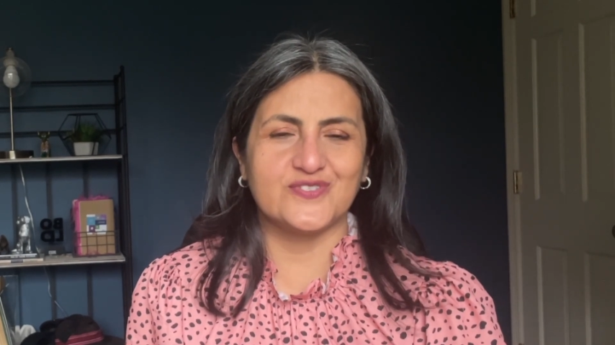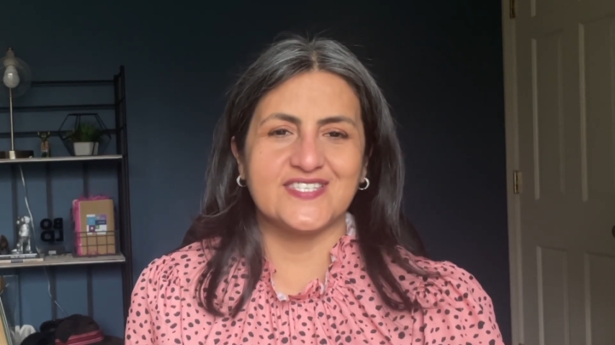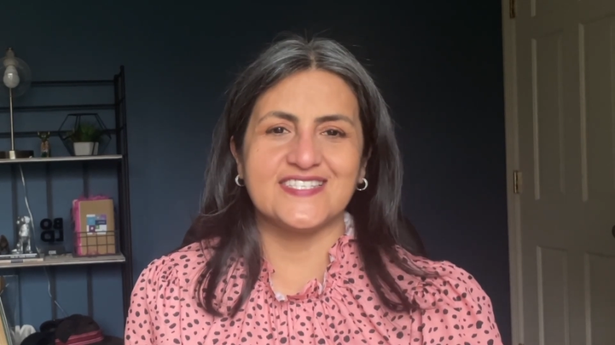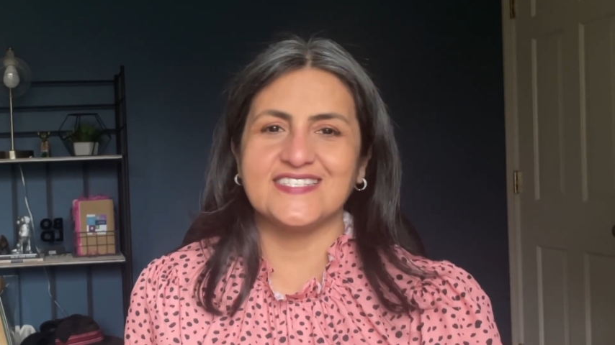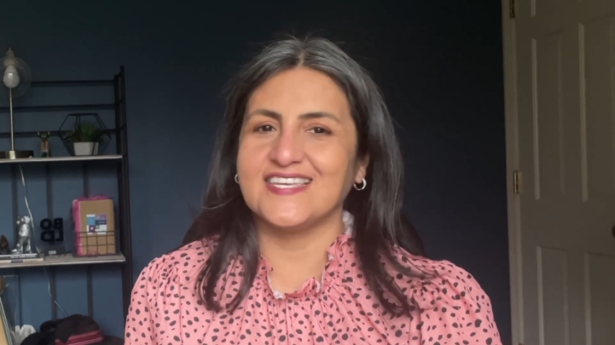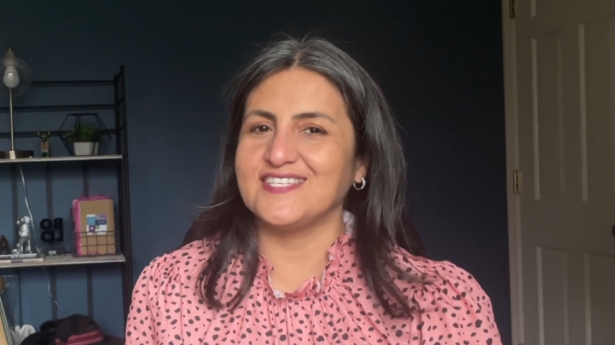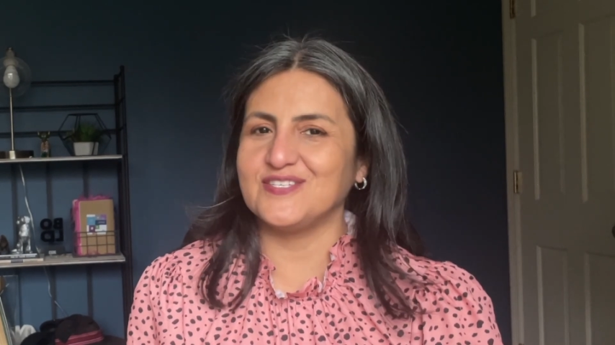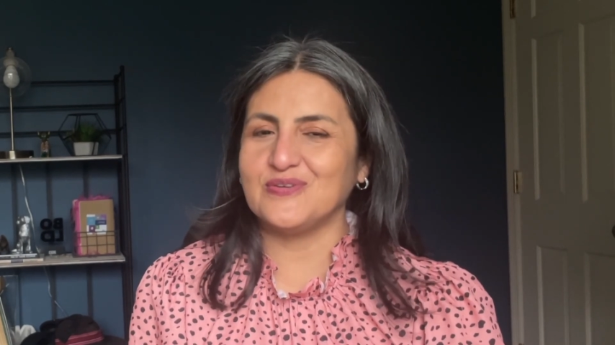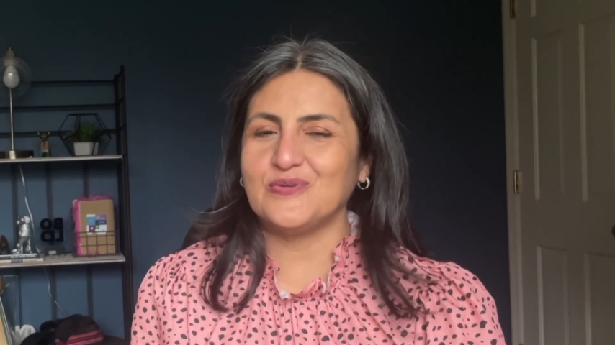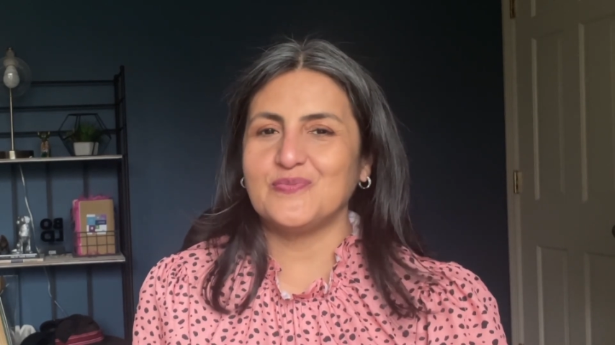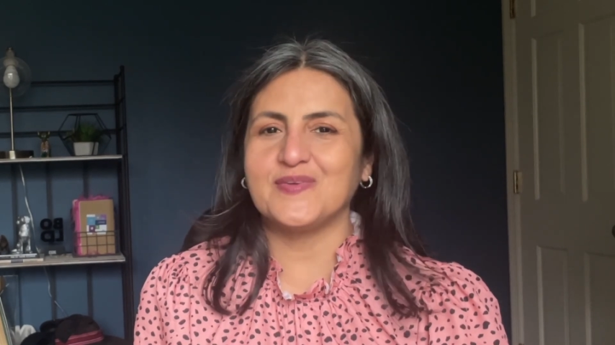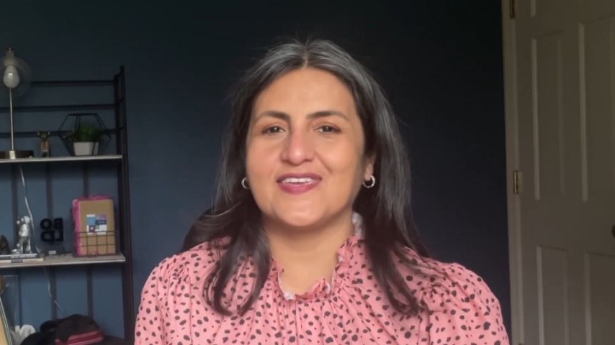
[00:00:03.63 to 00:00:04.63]
stay
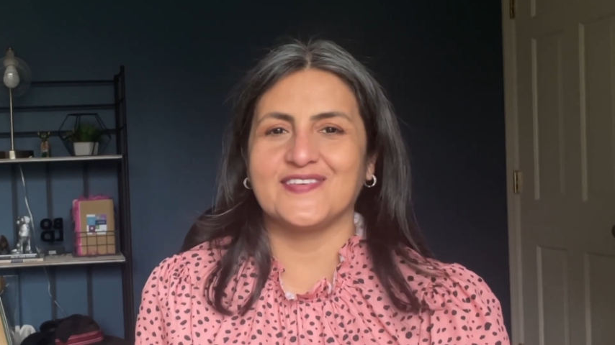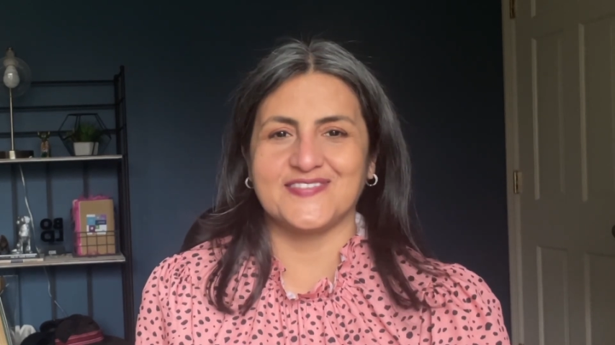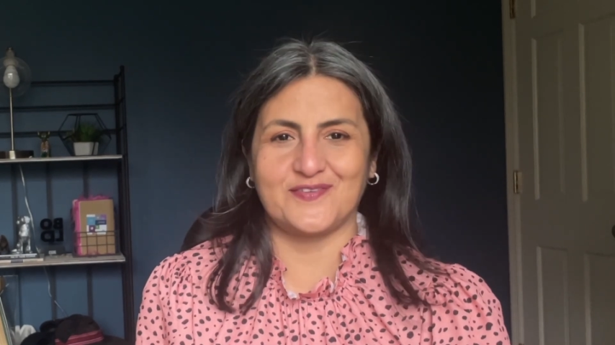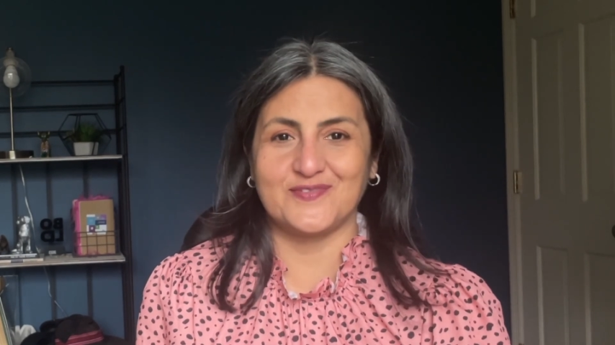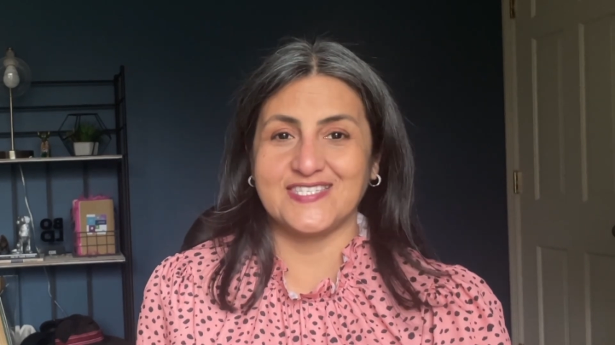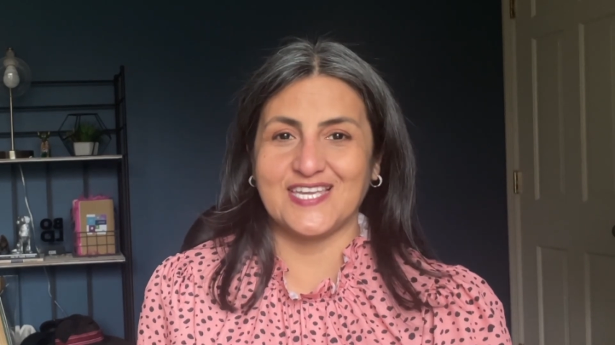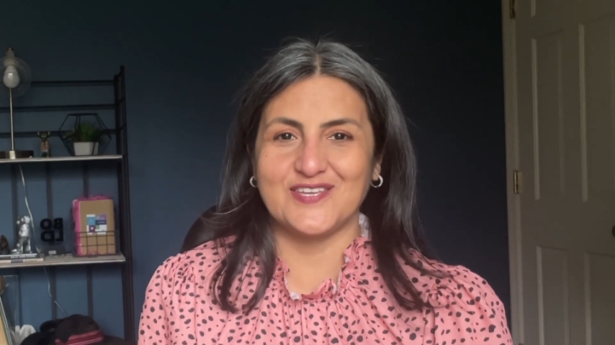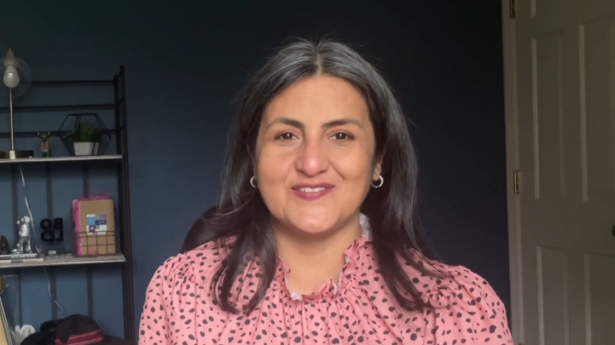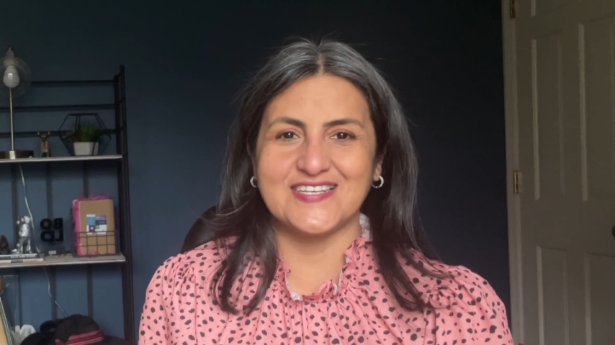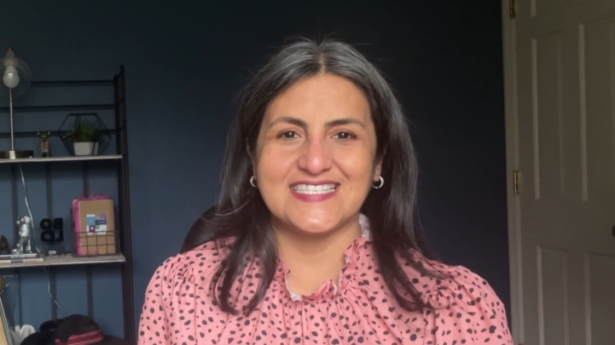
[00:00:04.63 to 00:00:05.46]
tuned because I will tell you in a